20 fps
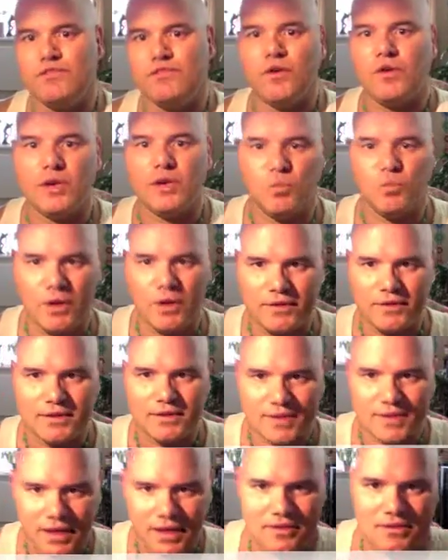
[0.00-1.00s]
So
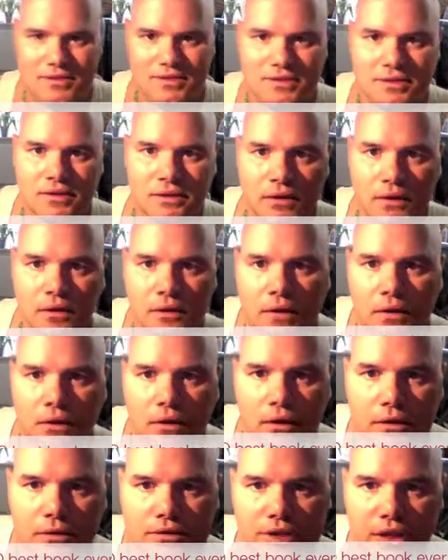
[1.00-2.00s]
don't find it
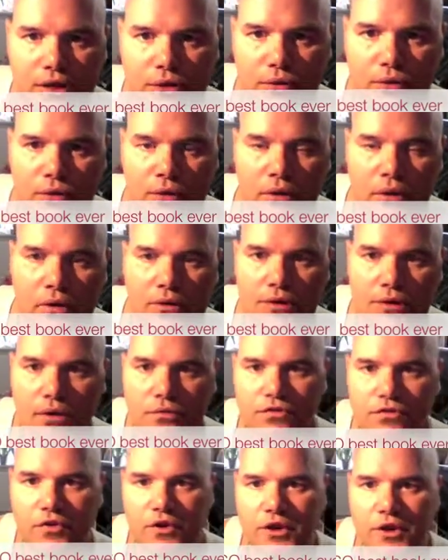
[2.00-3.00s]
frustrating. Look at it
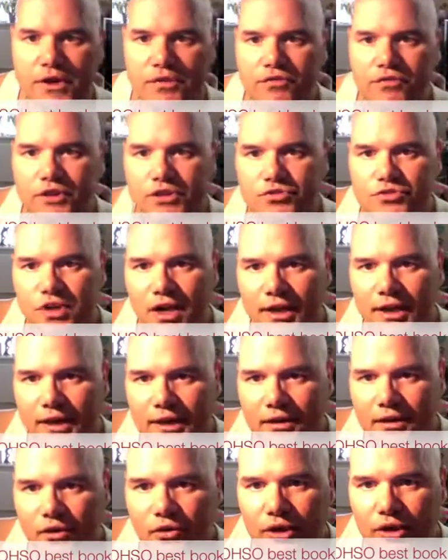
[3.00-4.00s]
as a challenge,
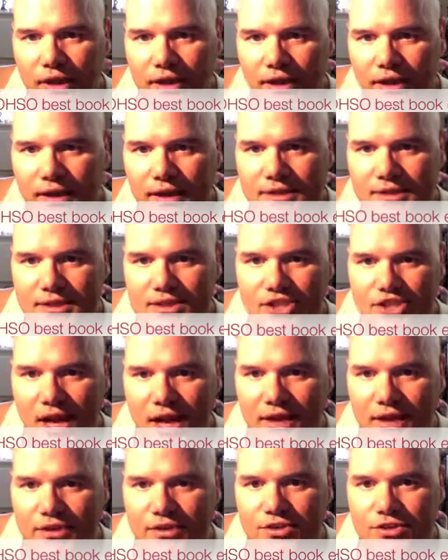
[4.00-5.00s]

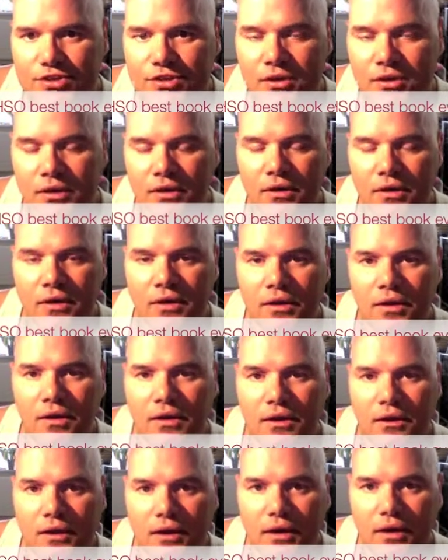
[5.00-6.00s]
as you having Dr.
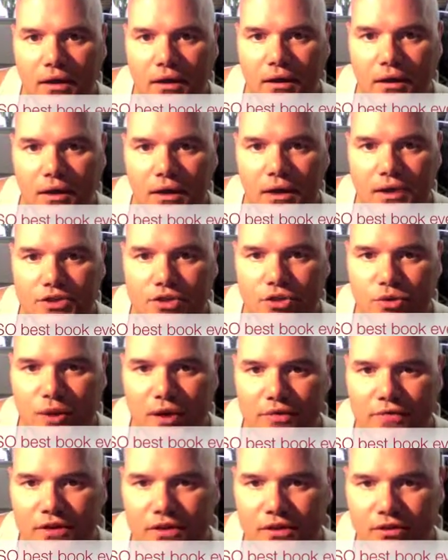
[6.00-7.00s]
Quiet in your
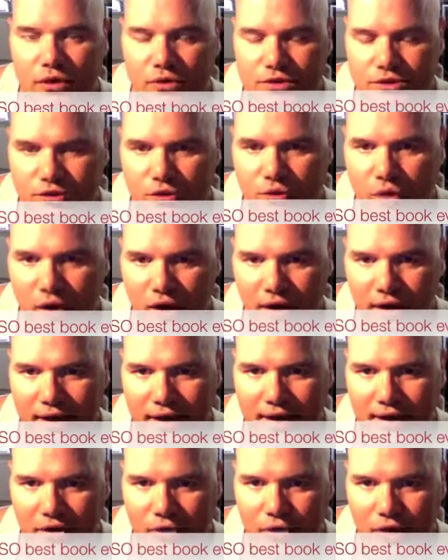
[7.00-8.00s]
life,
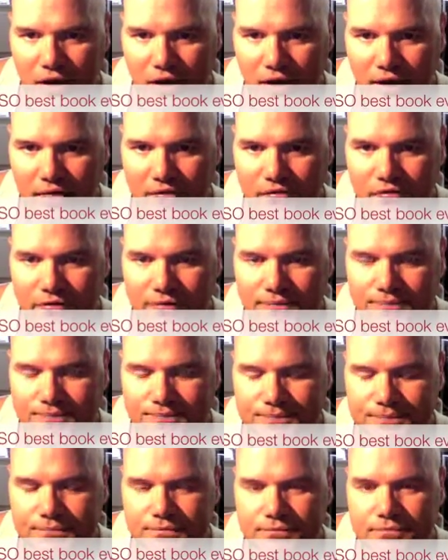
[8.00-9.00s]
which will
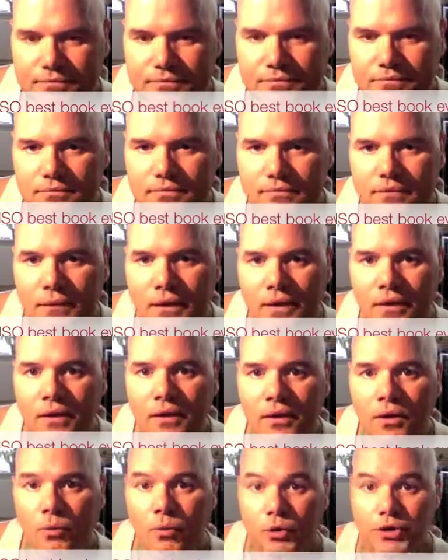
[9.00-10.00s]
help with Dr.
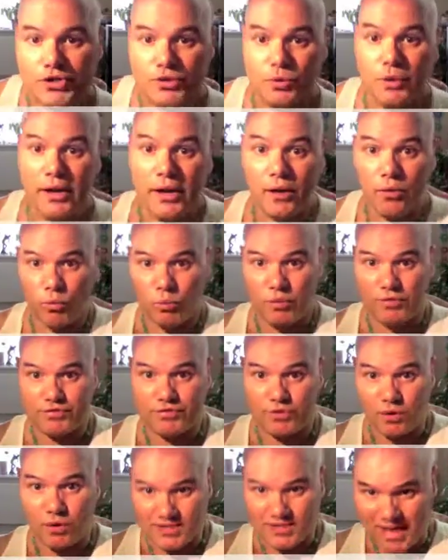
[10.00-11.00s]
Happiness, because if you're
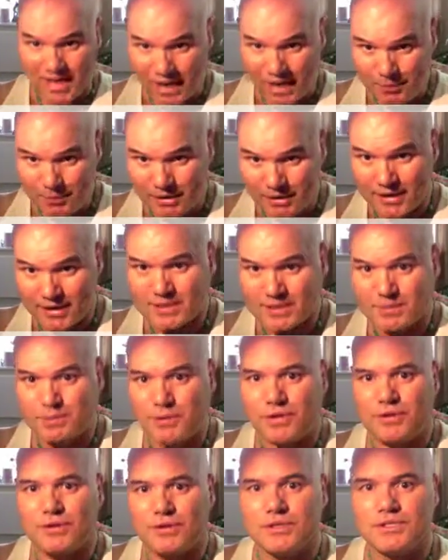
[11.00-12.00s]
resting
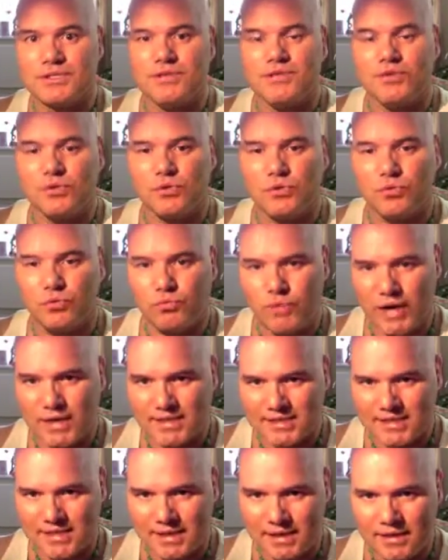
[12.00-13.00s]
and your thoughts are
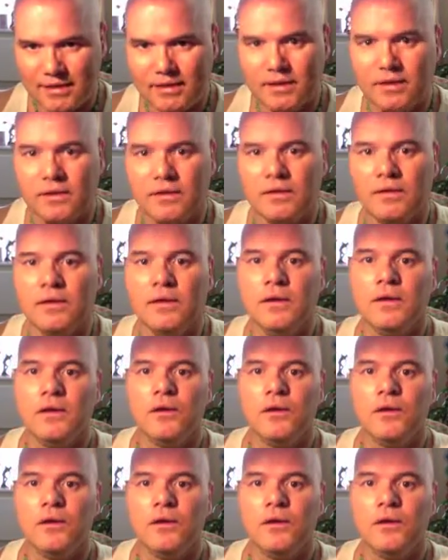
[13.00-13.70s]
becoming clearer